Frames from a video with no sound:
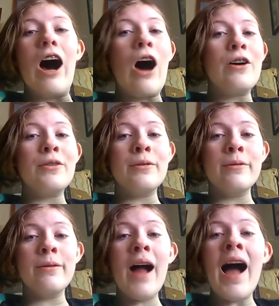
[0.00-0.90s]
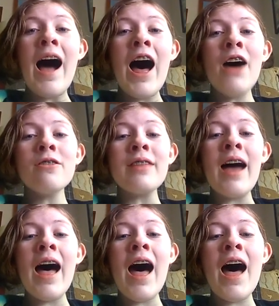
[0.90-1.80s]
around
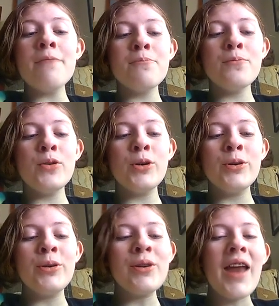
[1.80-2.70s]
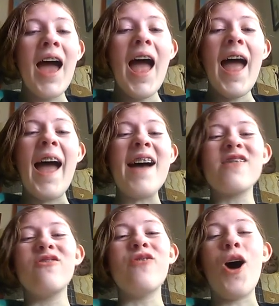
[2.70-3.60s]
the moon
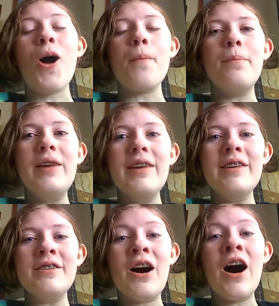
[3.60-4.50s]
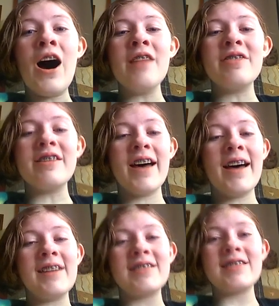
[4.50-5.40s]
and far beyond
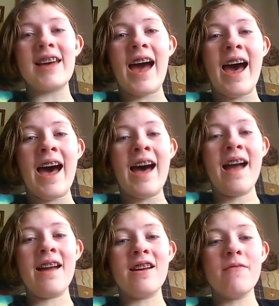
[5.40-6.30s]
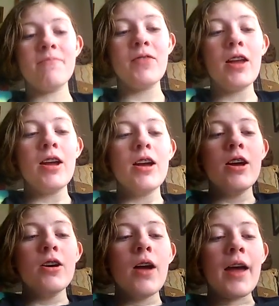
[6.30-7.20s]
the sky.
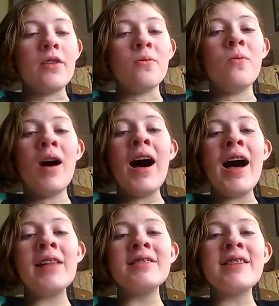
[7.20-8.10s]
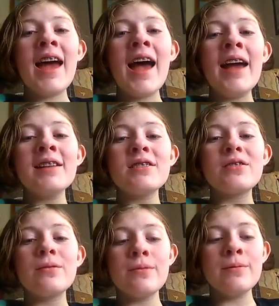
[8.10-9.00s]
And one day
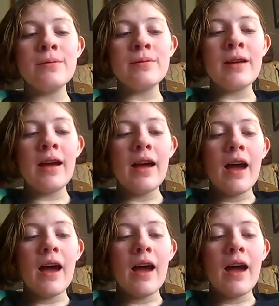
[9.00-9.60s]
soon,